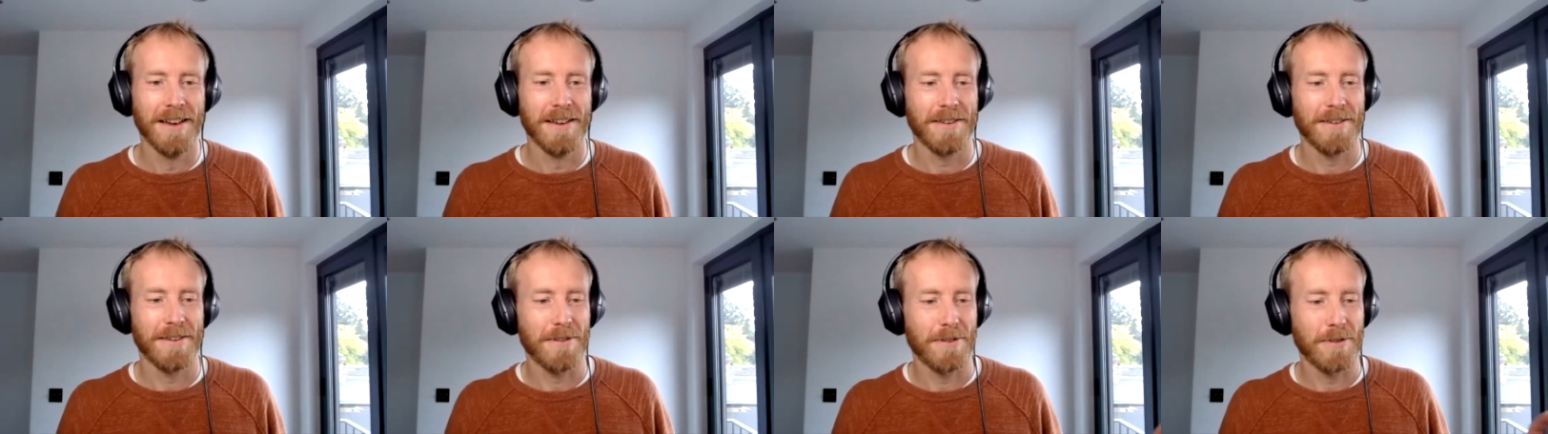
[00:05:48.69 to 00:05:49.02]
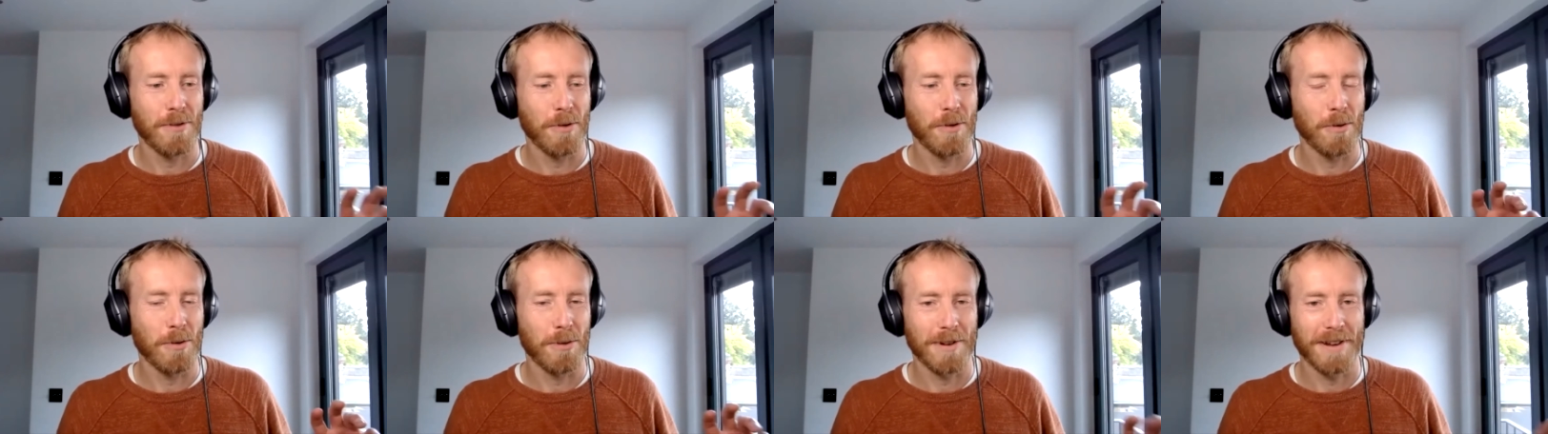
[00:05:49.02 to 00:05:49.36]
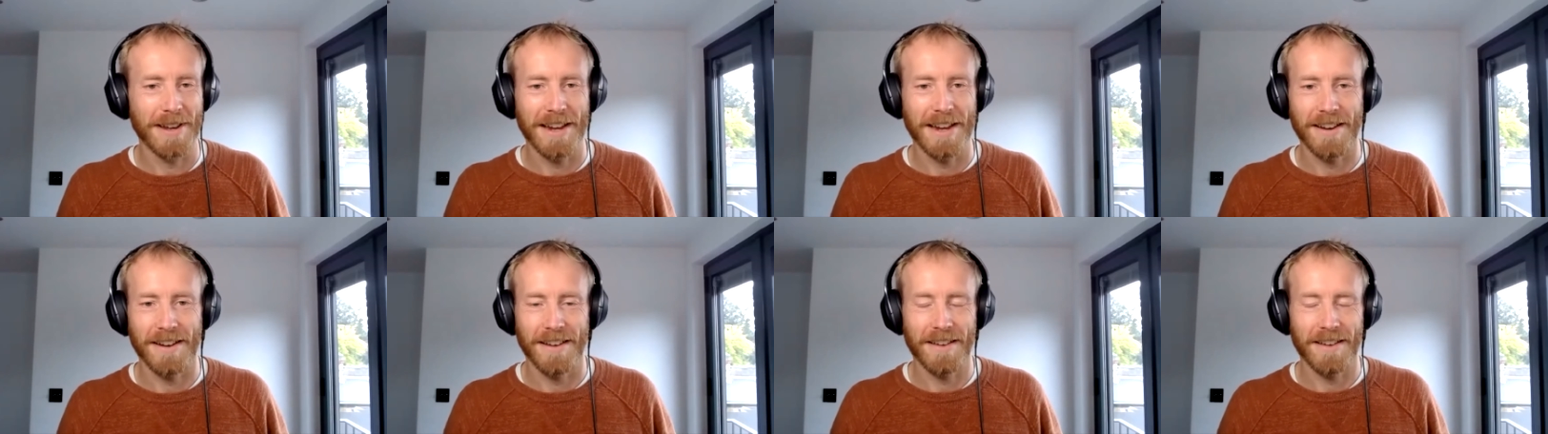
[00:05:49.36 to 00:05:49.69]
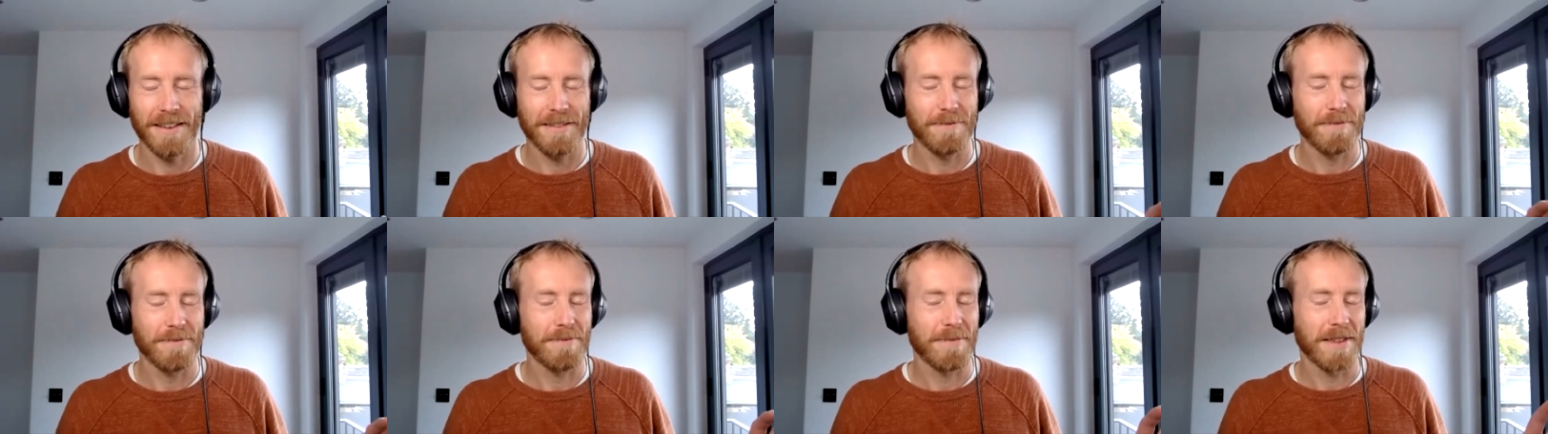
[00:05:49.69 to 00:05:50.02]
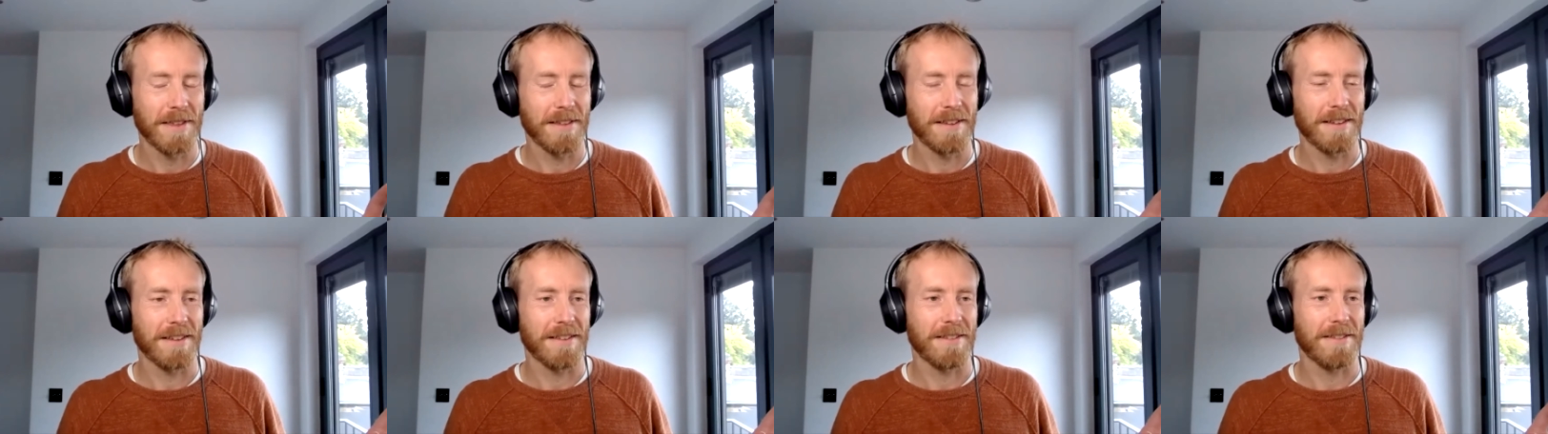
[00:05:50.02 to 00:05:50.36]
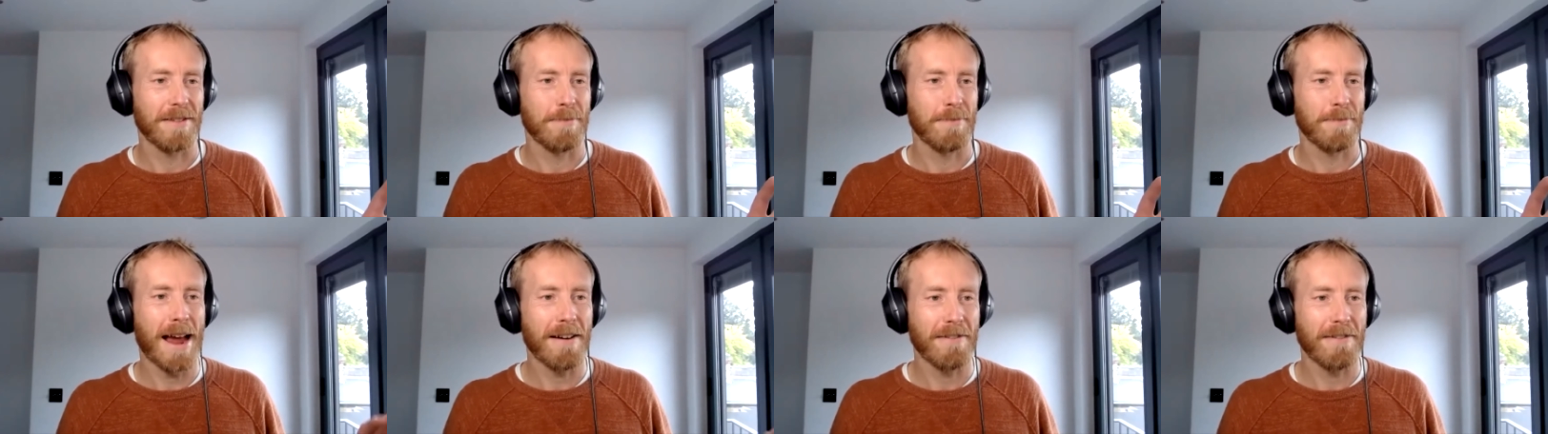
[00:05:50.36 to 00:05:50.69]
saw uh, the
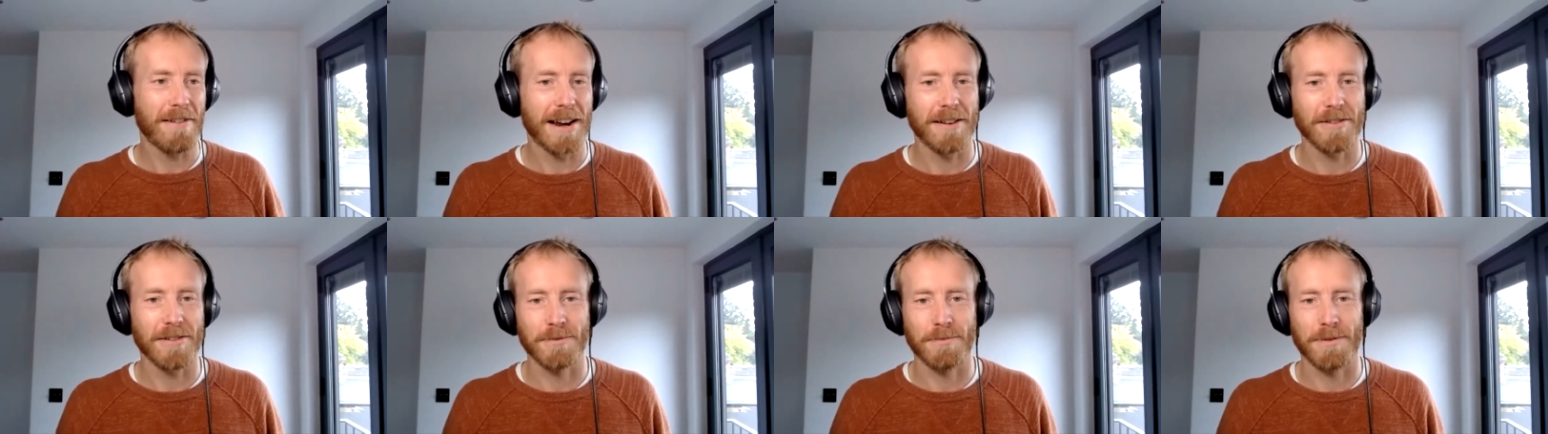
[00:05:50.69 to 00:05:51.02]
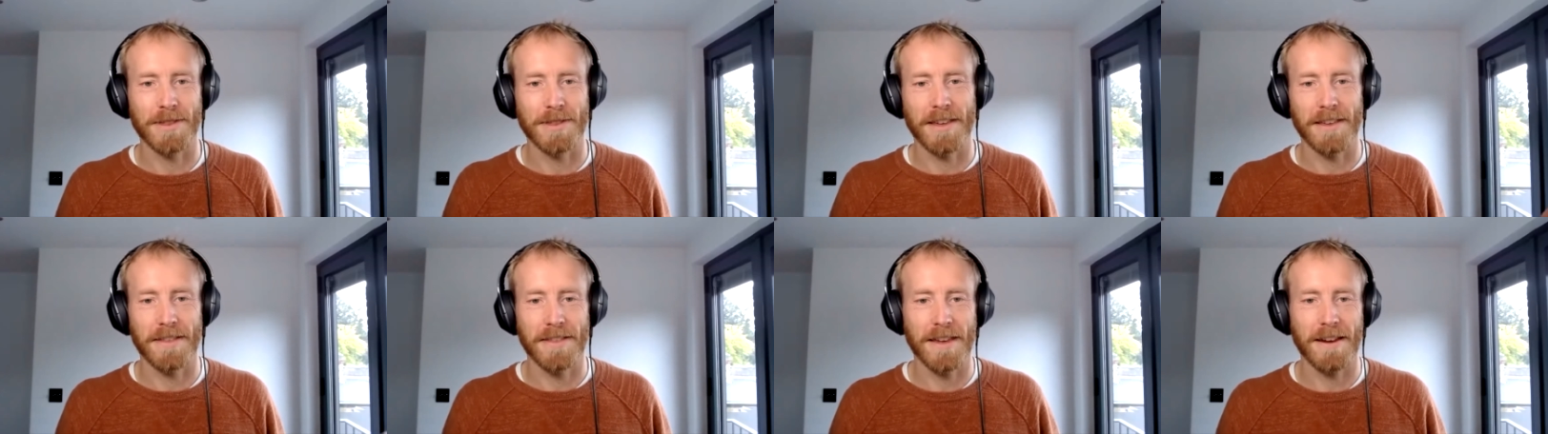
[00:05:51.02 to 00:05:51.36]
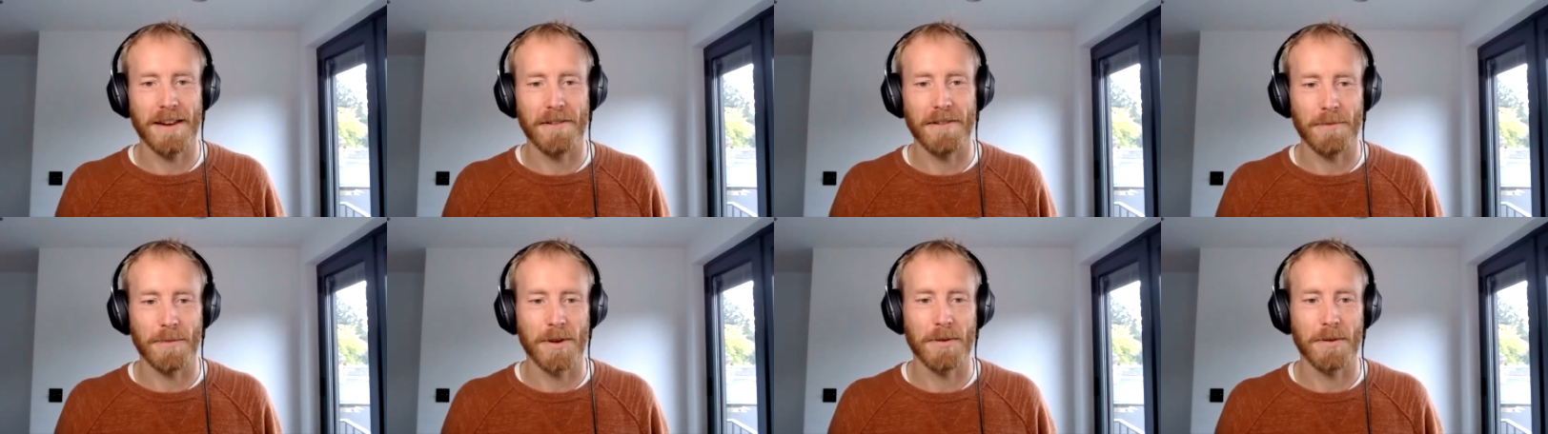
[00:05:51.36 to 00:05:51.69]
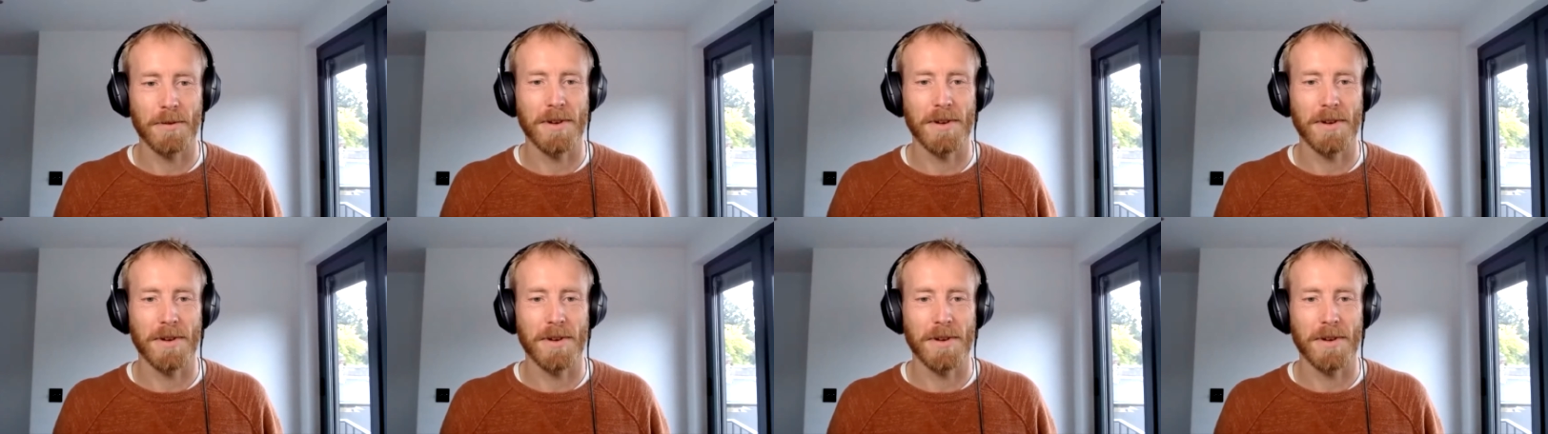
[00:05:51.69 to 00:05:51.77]
parallels with the Ethereum mm.